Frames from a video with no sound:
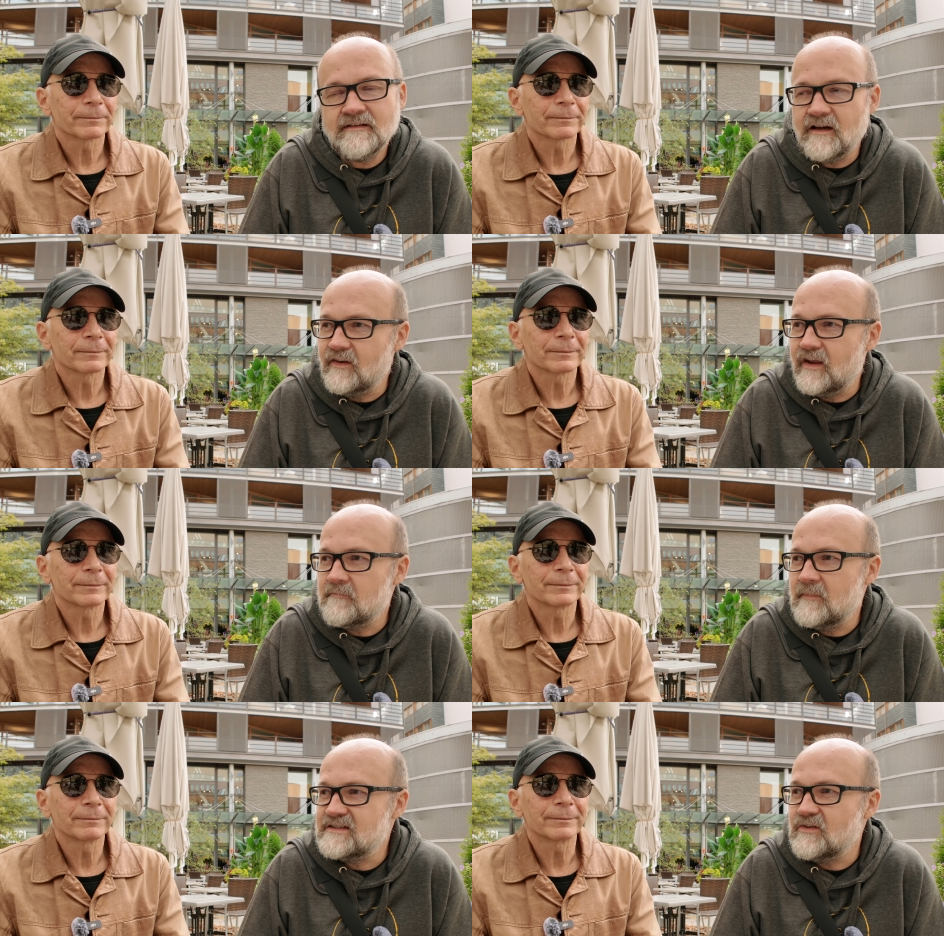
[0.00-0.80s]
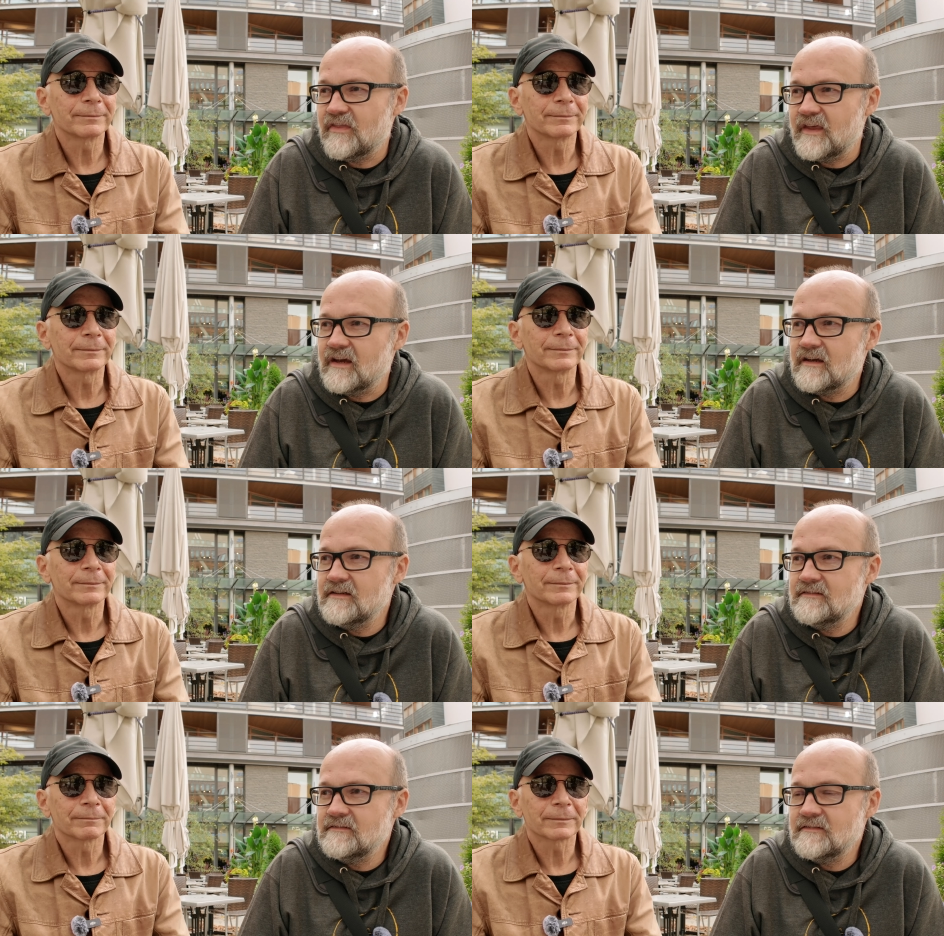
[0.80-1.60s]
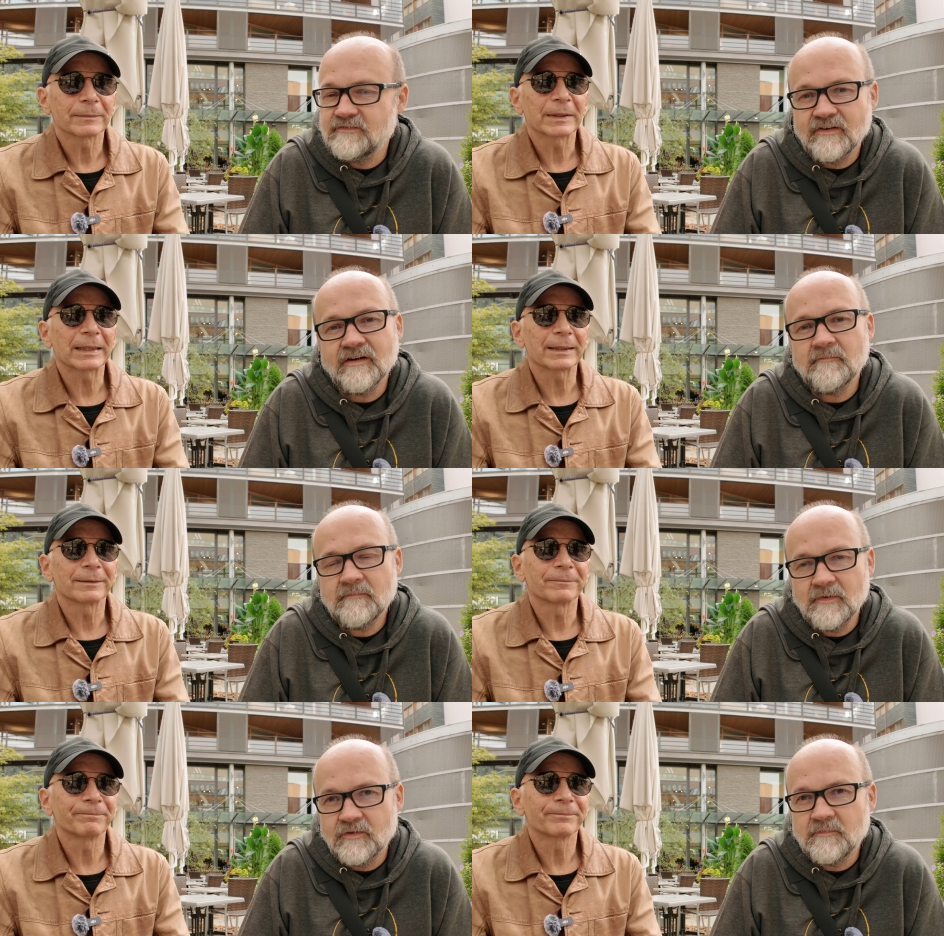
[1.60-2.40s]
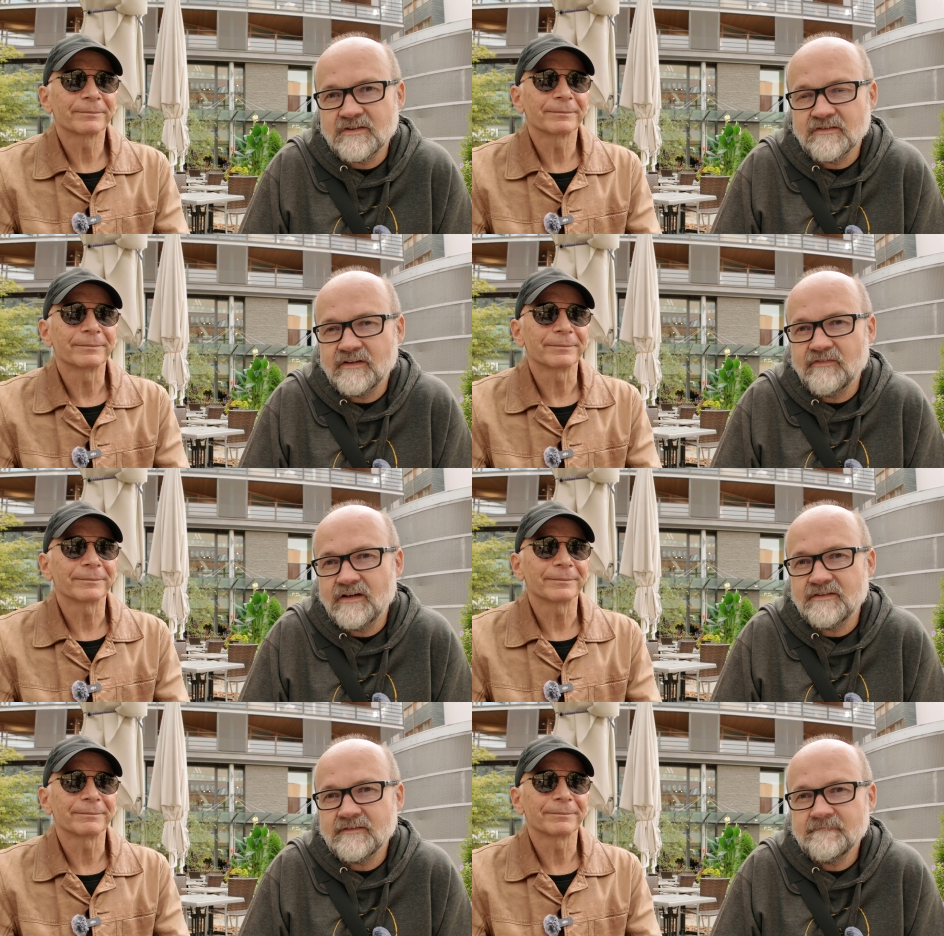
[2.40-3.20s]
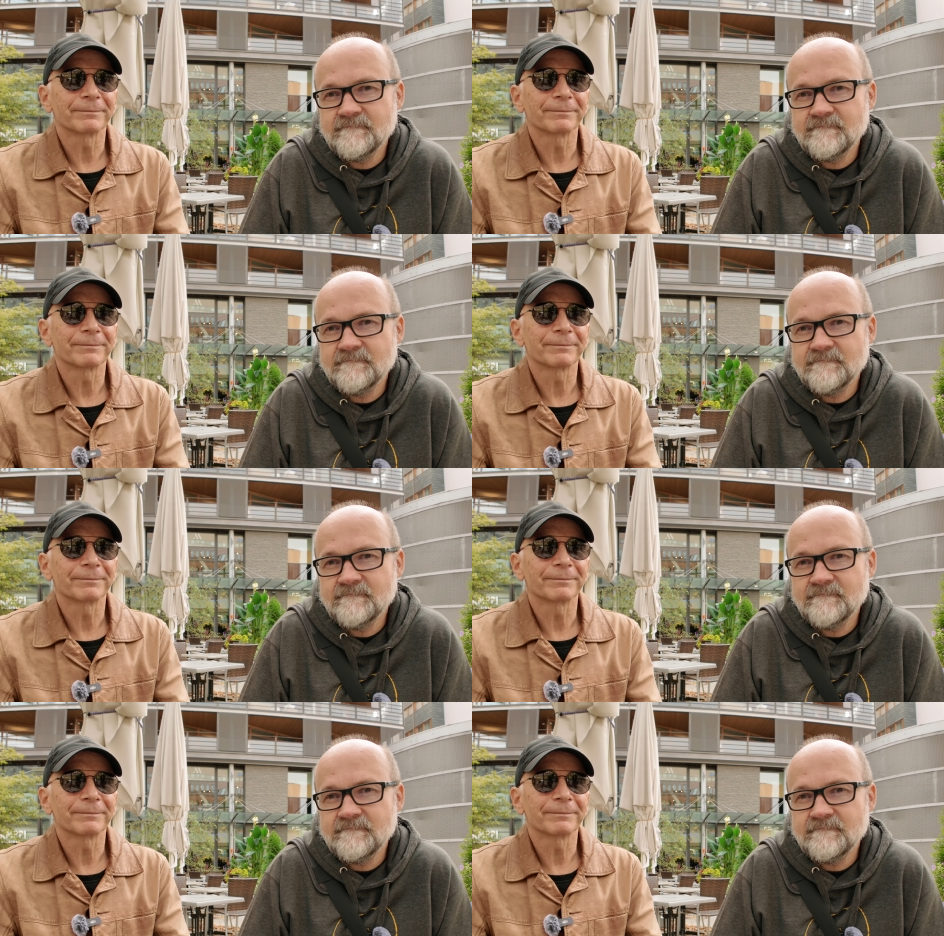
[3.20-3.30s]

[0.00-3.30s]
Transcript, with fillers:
Speaker 1: kind of like makes you think. It's a very good piece of advice.